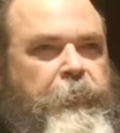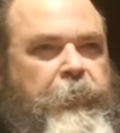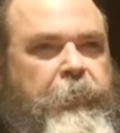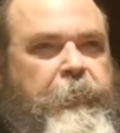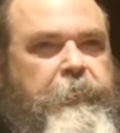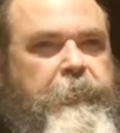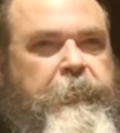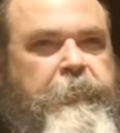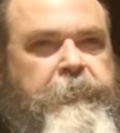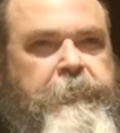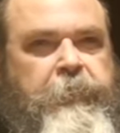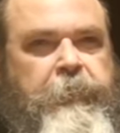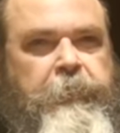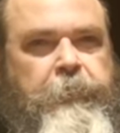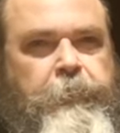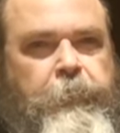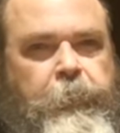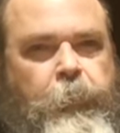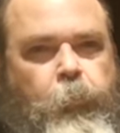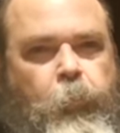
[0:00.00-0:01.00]
that is going
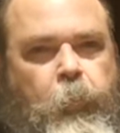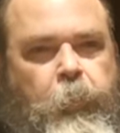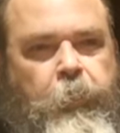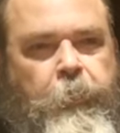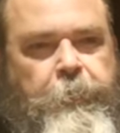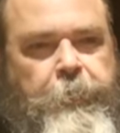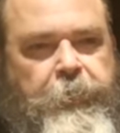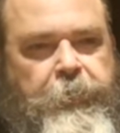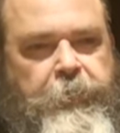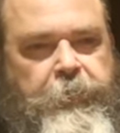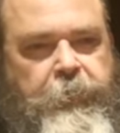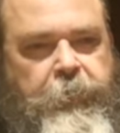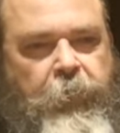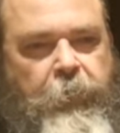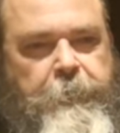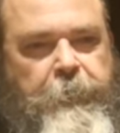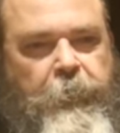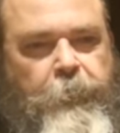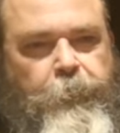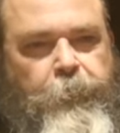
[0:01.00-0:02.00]
to require me to
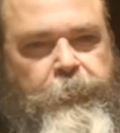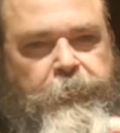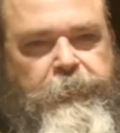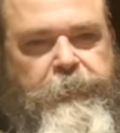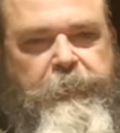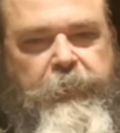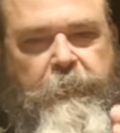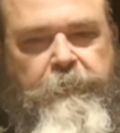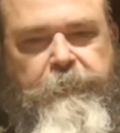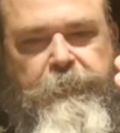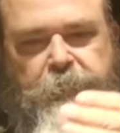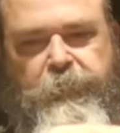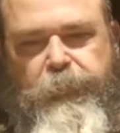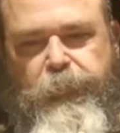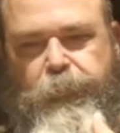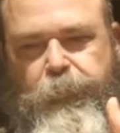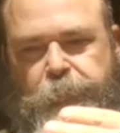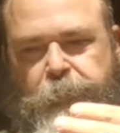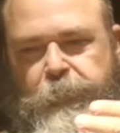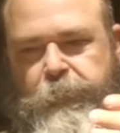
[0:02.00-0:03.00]
come up with some
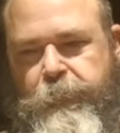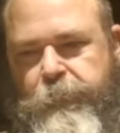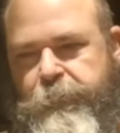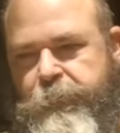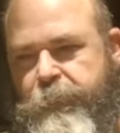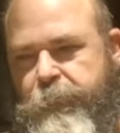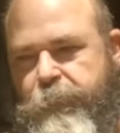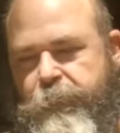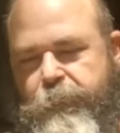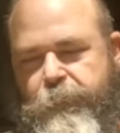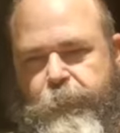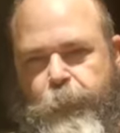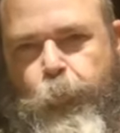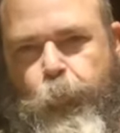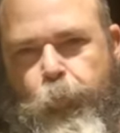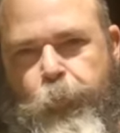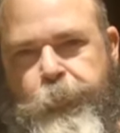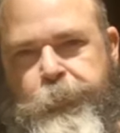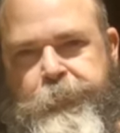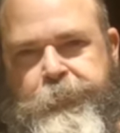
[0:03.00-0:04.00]
sort of
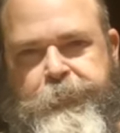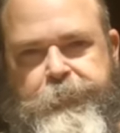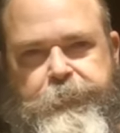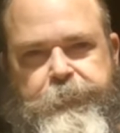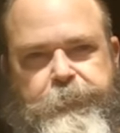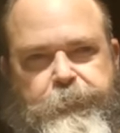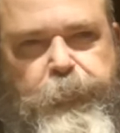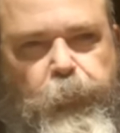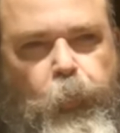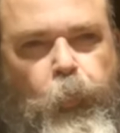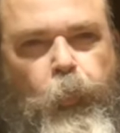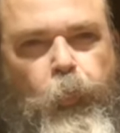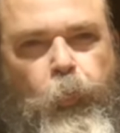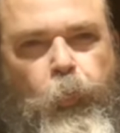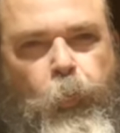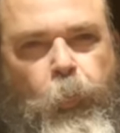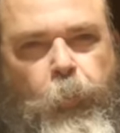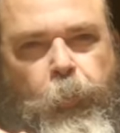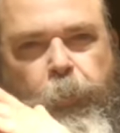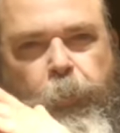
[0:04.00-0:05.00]
wood door